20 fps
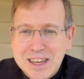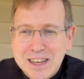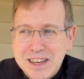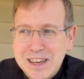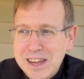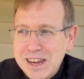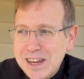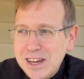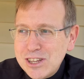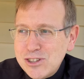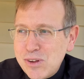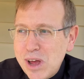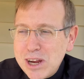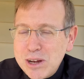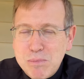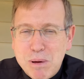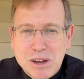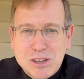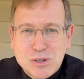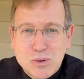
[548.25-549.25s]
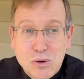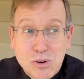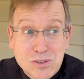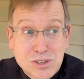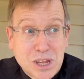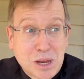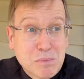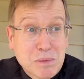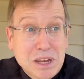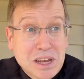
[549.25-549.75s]
getting distracted by
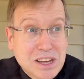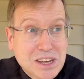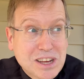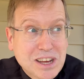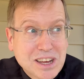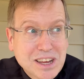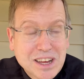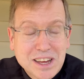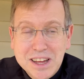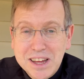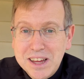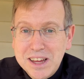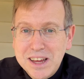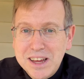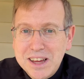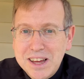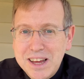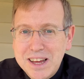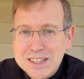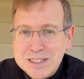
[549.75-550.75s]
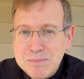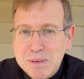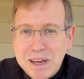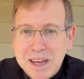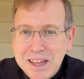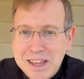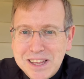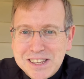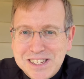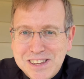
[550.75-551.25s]
squirrels and me is
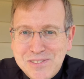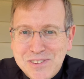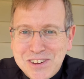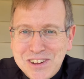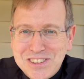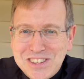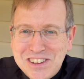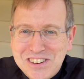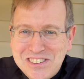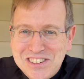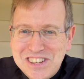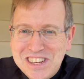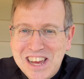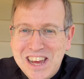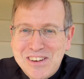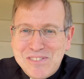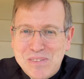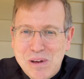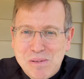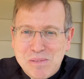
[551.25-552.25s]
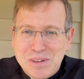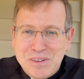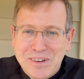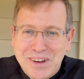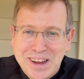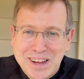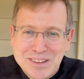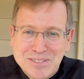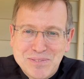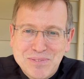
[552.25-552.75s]
making this difficult to understand probably,
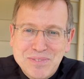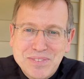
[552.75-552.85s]
right?